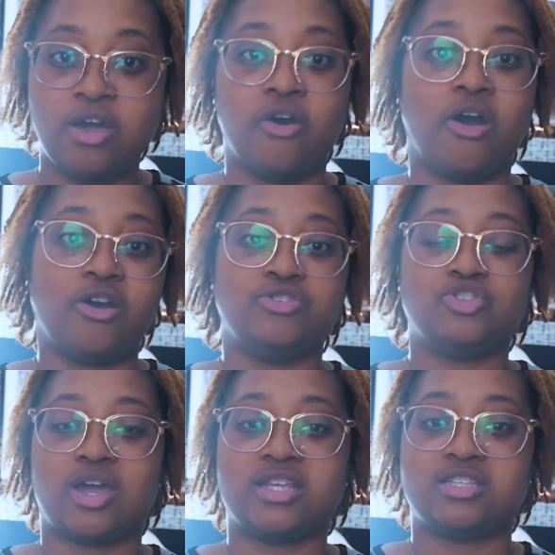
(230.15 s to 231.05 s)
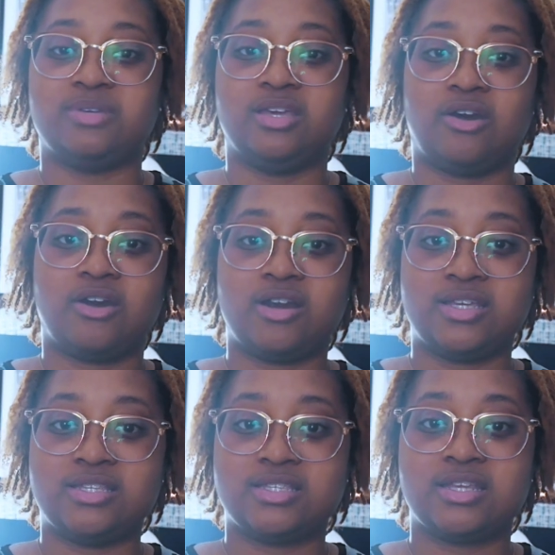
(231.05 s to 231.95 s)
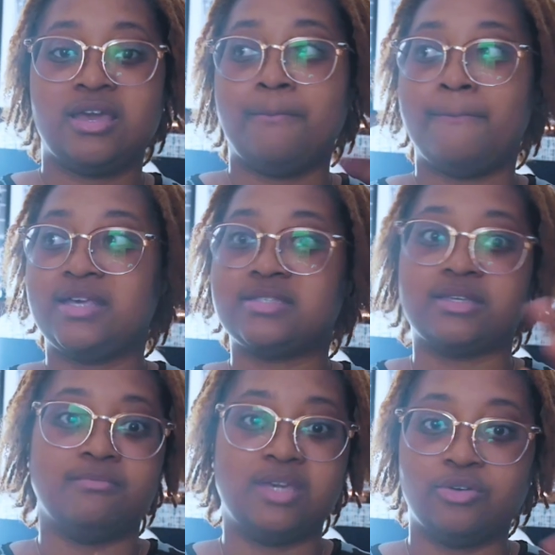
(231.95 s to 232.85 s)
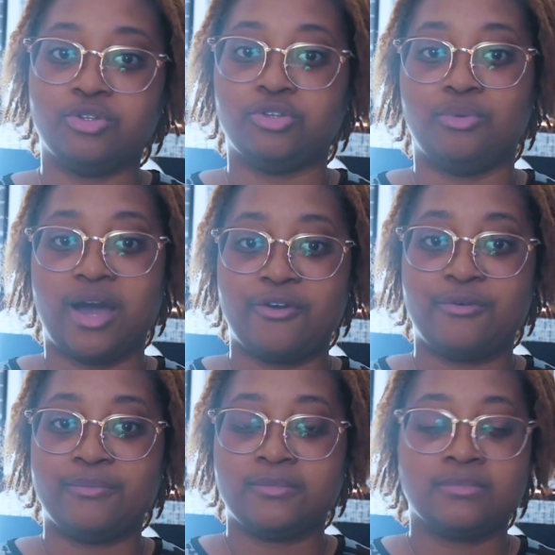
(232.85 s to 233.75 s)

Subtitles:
Or are you trying to be an artist, mix and mingle throughout?